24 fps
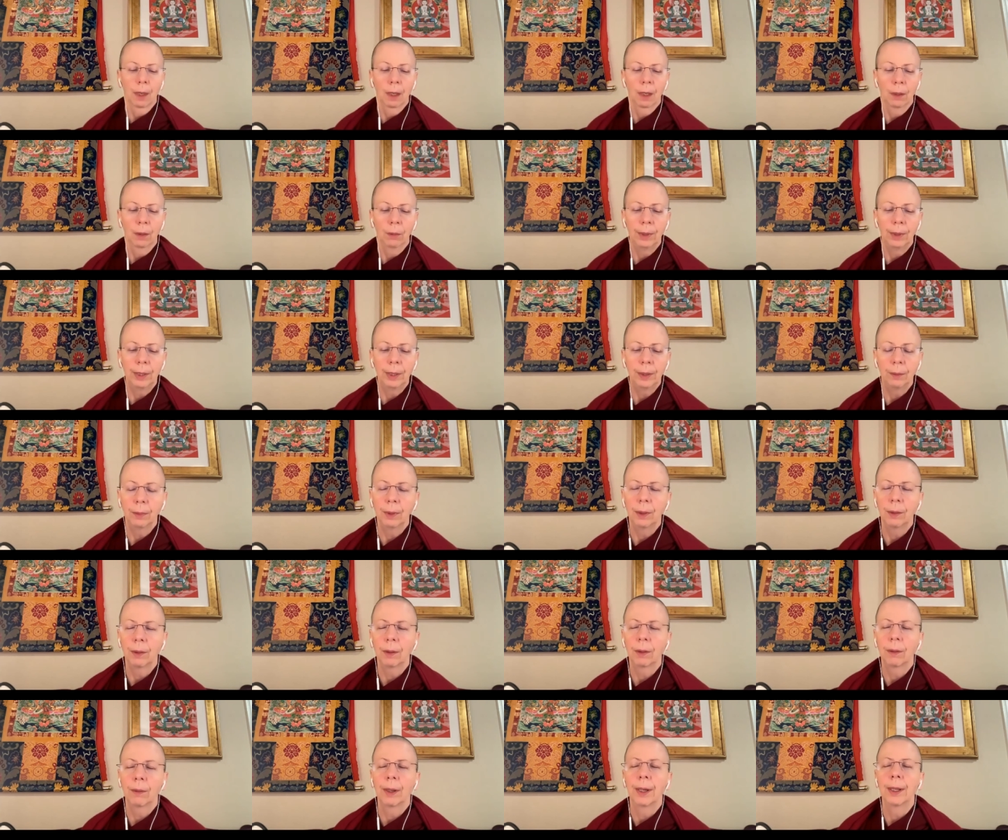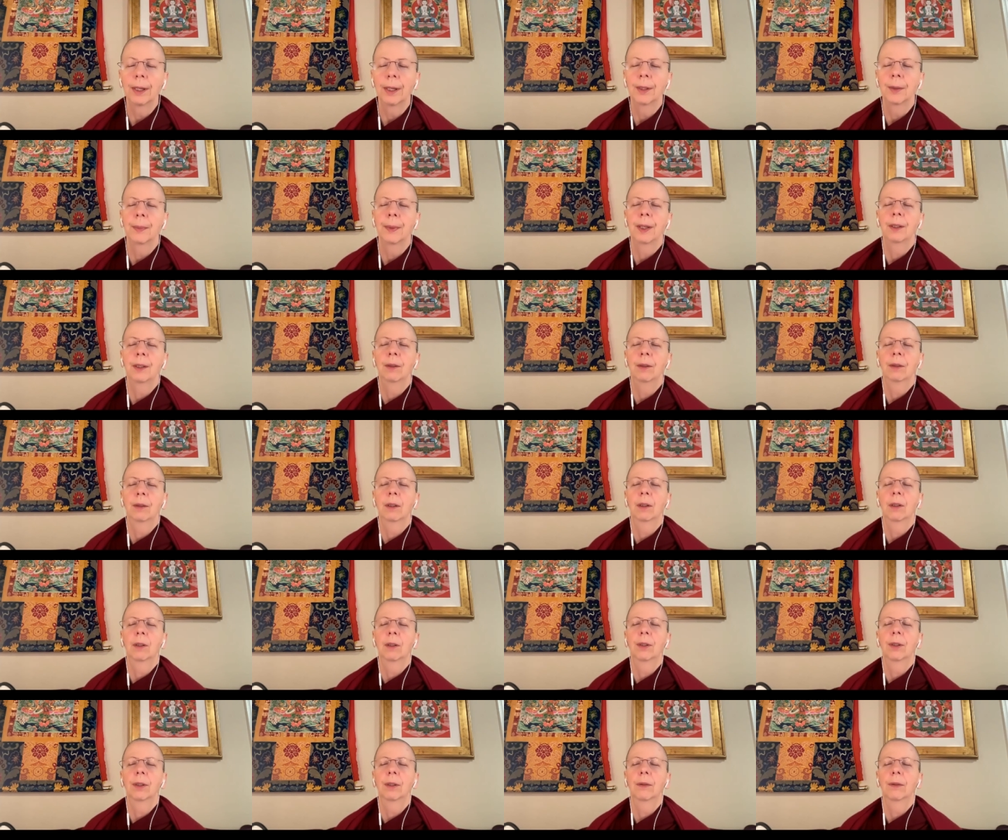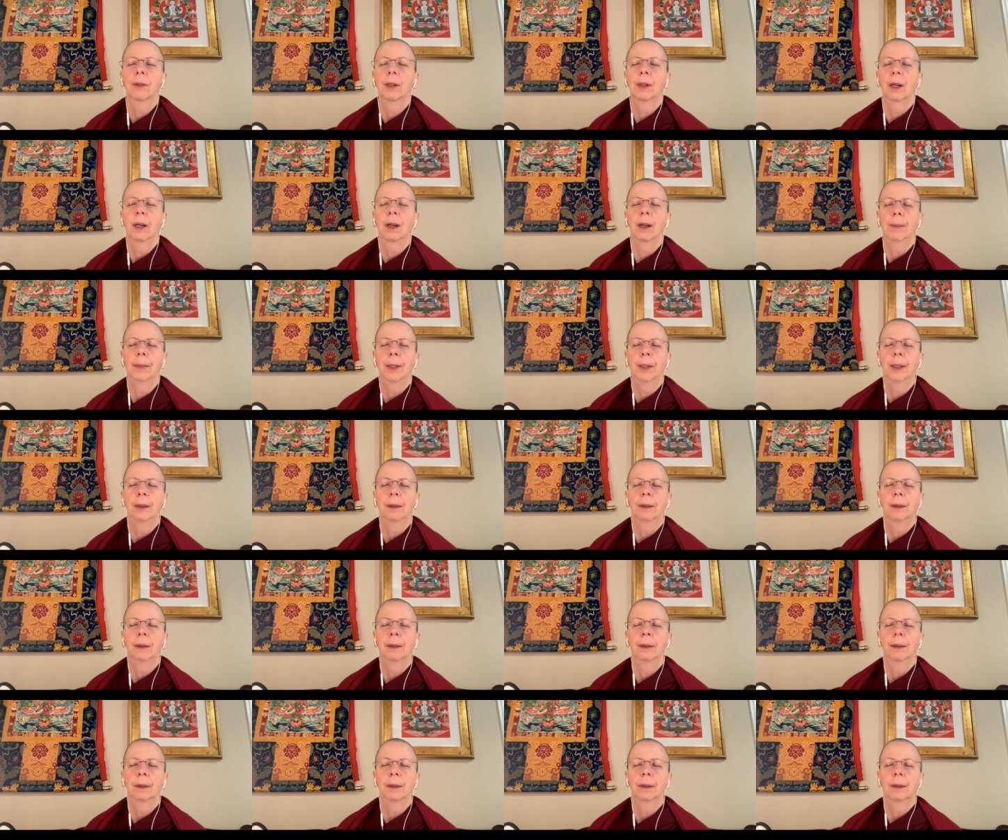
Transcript: And the reason we regret is based on the logic of karma.